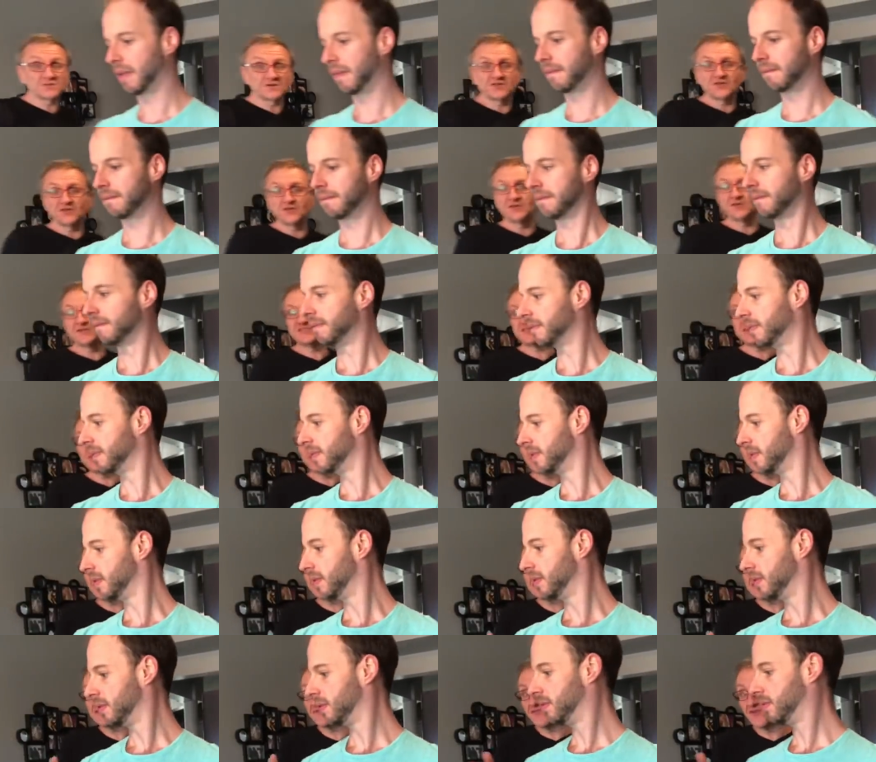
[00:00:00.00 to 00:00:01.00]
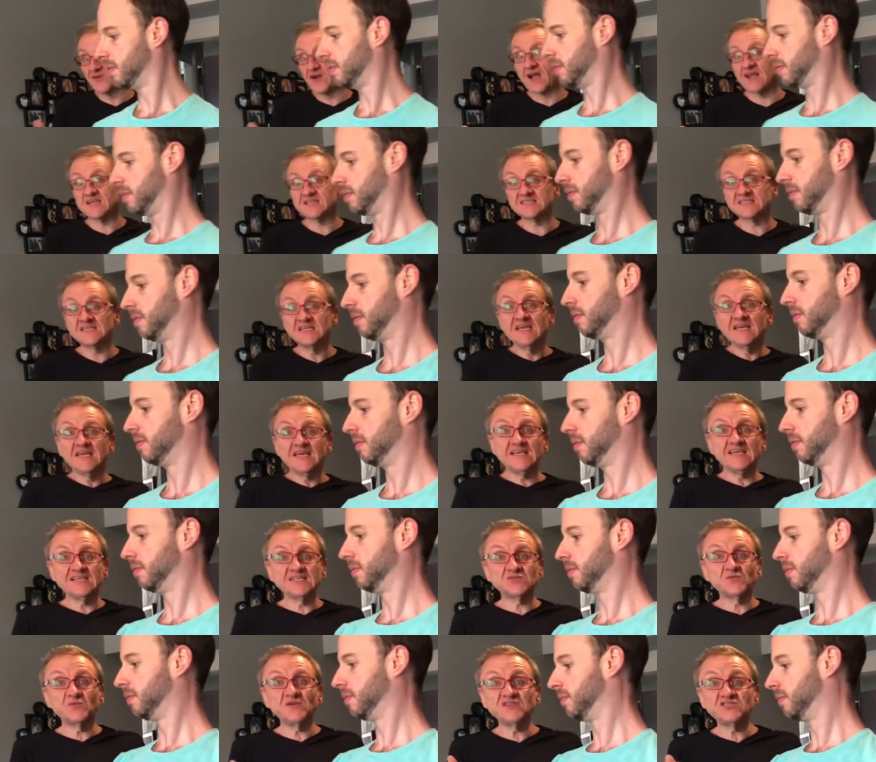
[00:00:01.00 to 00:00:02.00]
Speaker 1: yeah. with you, it's worked for us,
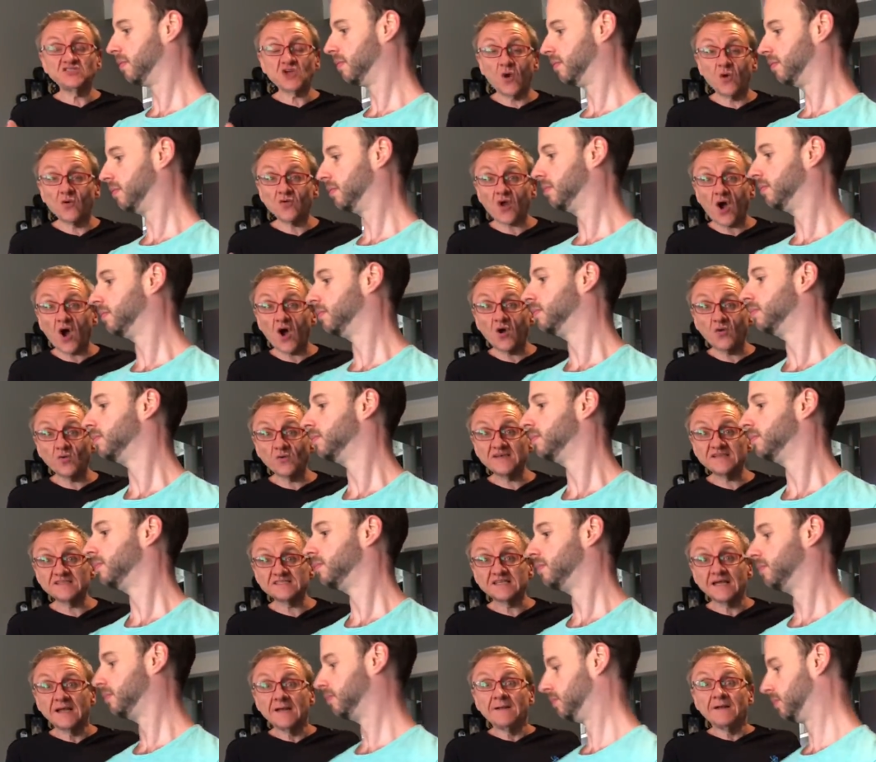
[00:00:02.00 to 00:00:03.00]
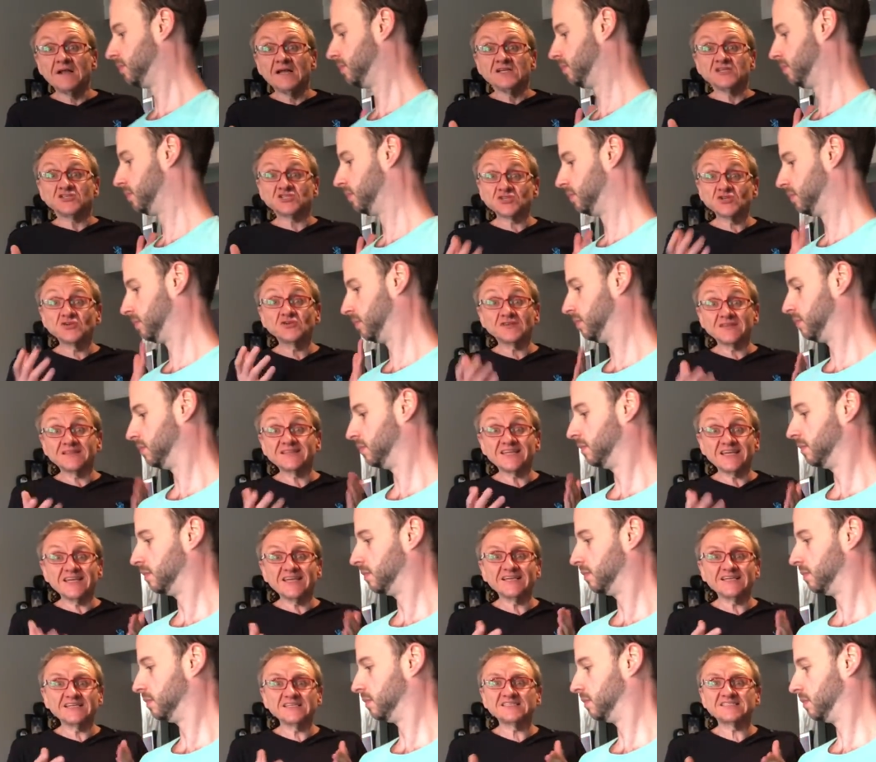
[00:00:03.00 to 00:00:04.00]
is we don't always... Certain
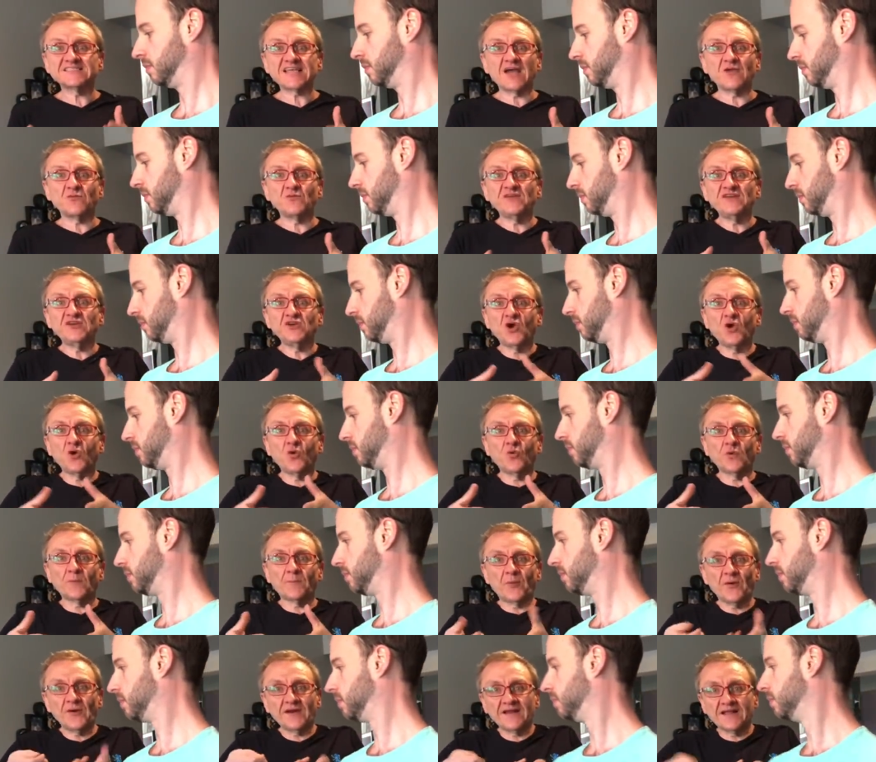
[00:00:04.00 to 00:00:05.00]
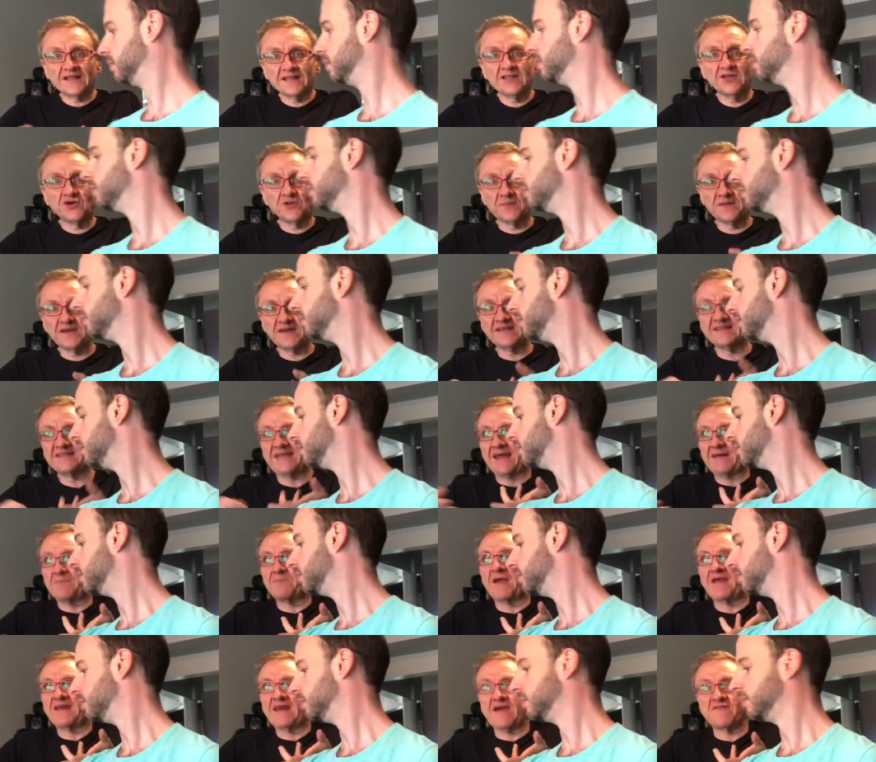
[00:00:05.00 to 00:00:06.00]
things that we know we're putting a little bit in that
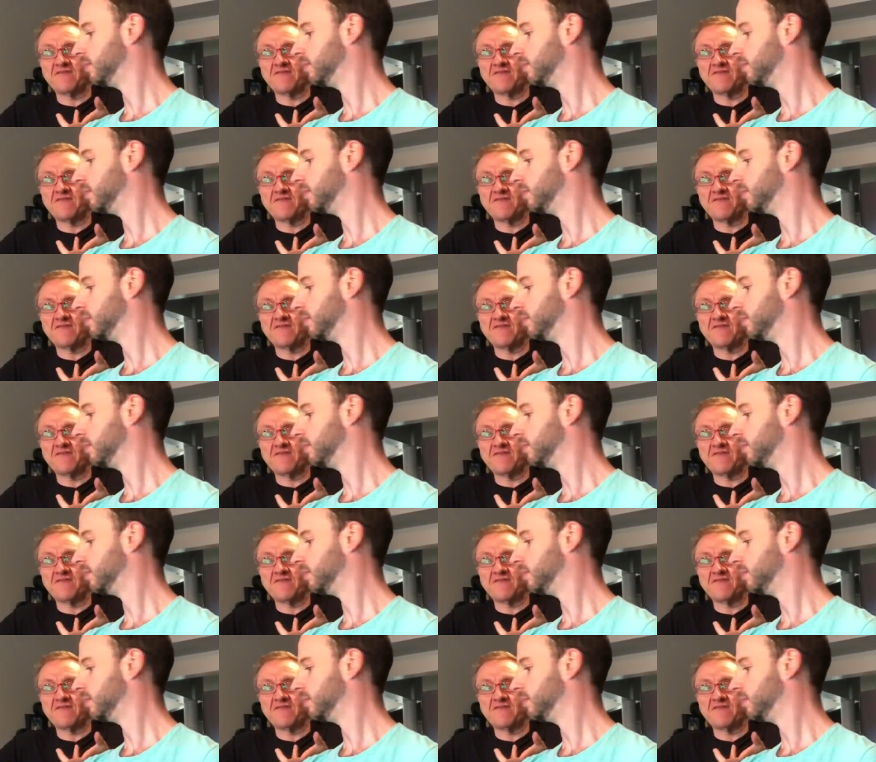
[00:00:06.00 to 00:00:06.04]
might